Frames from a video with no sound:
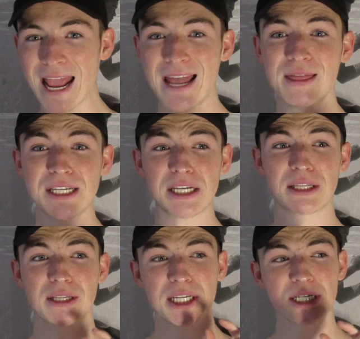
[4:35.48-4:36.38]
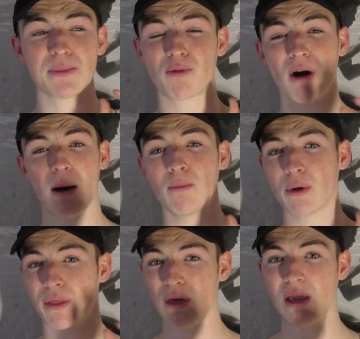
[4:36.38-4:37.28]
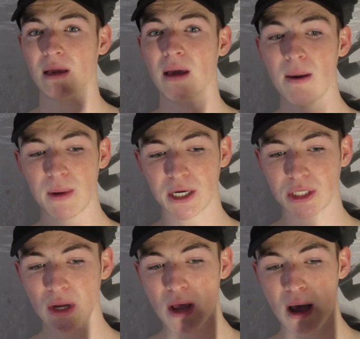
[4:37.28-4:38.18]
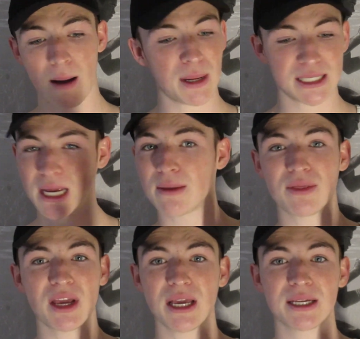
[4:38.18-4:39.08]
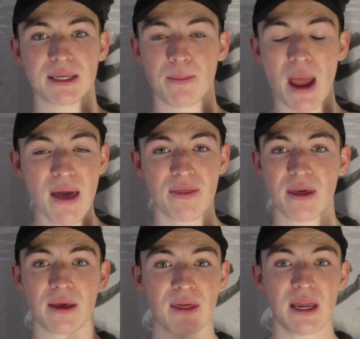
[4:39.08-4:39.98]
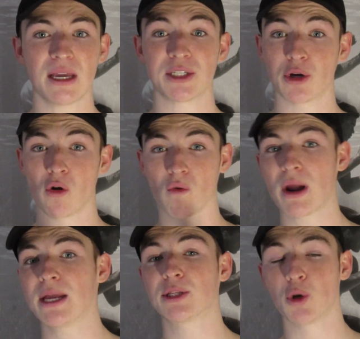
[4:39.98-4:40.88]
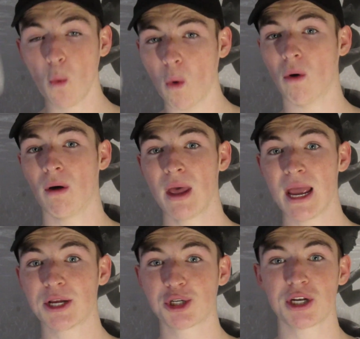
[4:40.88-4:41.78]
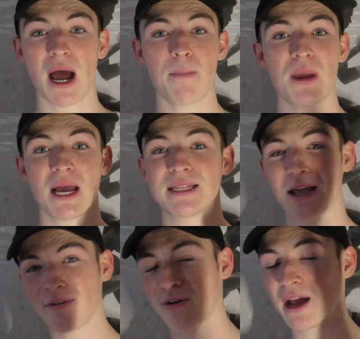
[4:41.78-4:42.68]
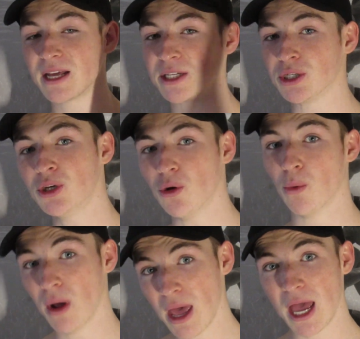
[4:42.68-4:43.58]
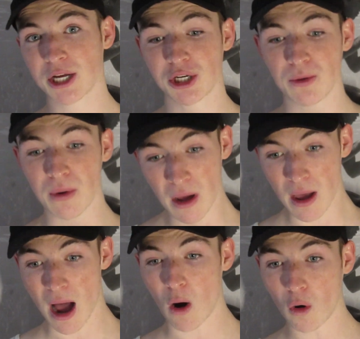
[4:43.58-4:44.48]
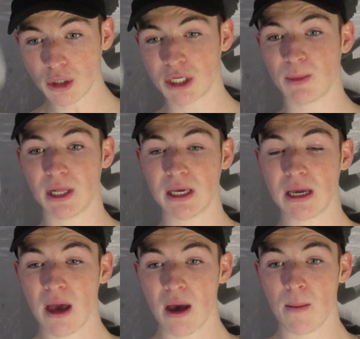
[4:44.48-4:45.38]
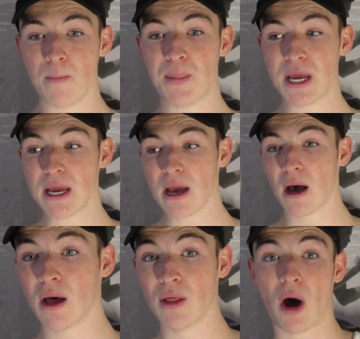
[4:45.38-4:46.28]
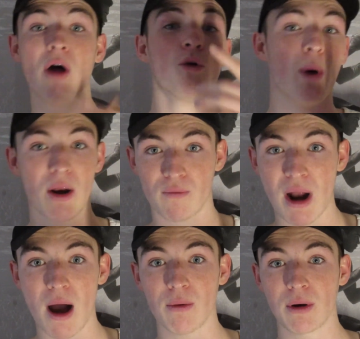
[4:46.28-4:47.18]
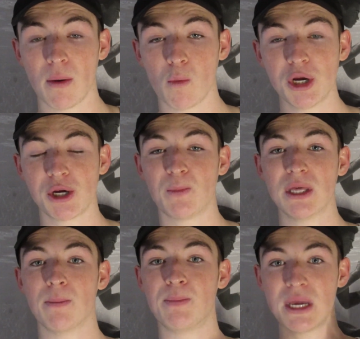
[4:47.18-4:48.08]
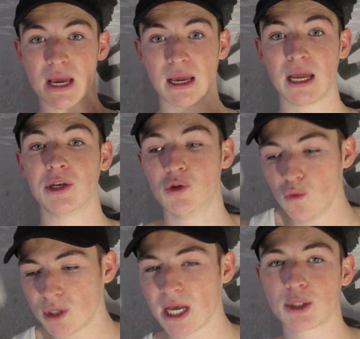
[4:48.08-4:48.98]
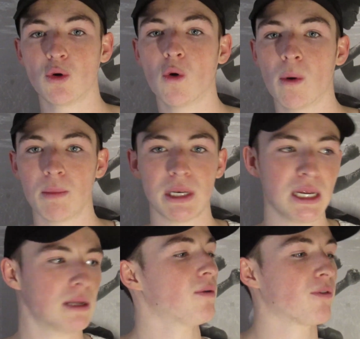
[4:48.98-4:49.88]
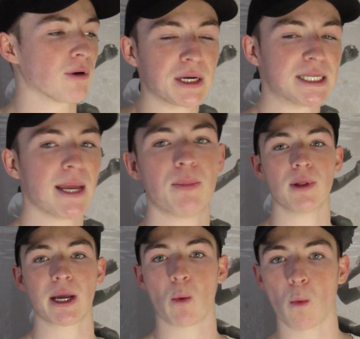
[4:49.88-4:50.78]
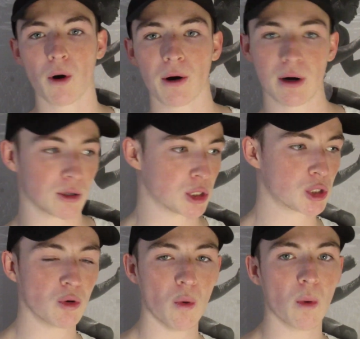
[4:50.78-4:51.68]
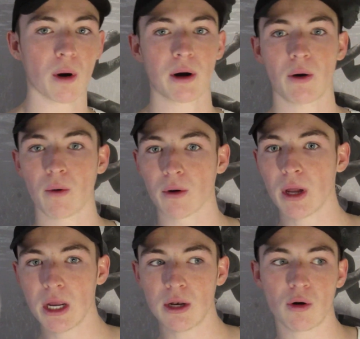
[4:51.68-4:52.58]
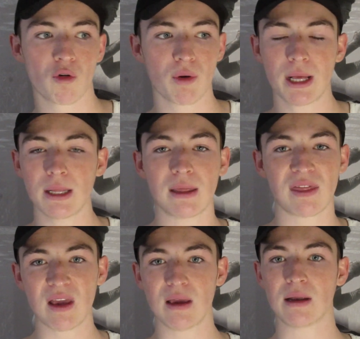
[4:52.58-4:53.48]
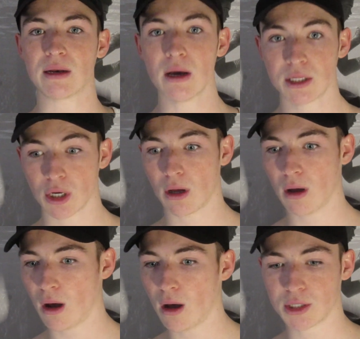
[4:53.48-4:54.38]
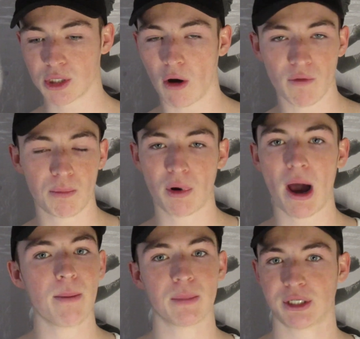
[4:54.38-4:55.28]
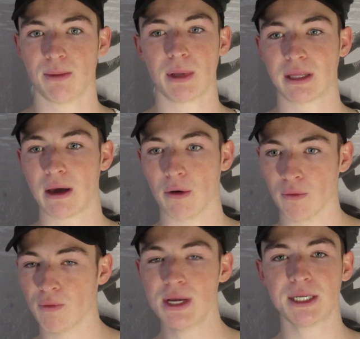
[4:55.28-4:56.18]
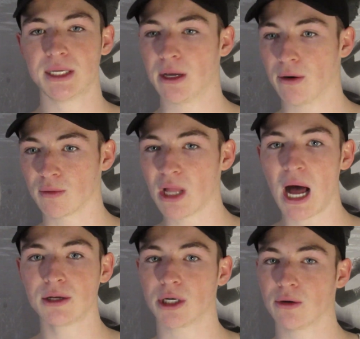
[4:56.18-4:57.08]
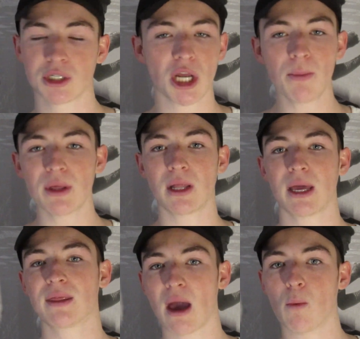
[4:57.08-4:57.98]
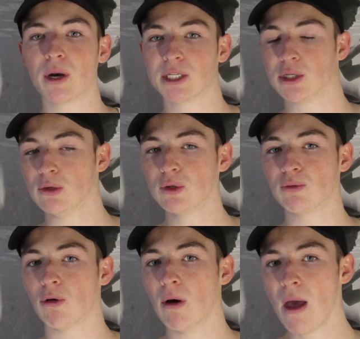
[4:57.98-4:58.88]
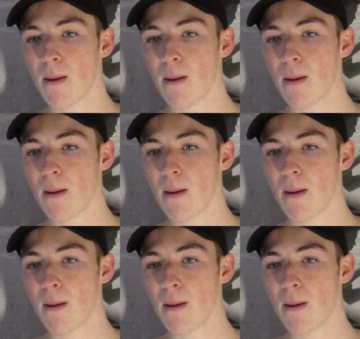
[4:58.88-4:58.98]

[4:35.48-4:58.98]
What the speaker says: And this is the problem with thinking, because I'm not saying thinking is a bad thing. Thinking is a great tool. It should not be identified as you. It should ultimately be the way around. We should be the being and use that tool when we need it. For example, like work or schoolwork, or critically thinking to solve a problem or something like that, or reasoning or logic or something like that when it's useful.